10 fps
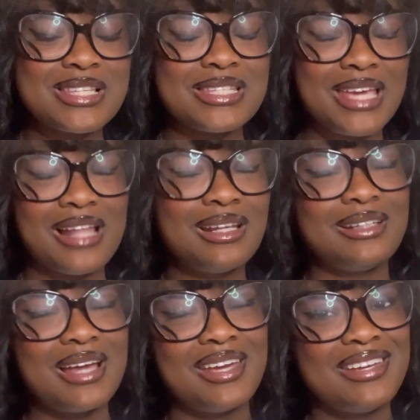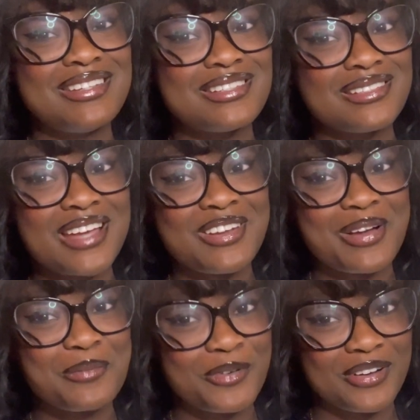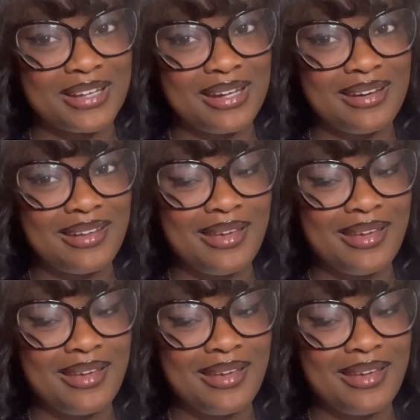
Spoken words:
to see LA Knight and Shinsuke Nakamura again.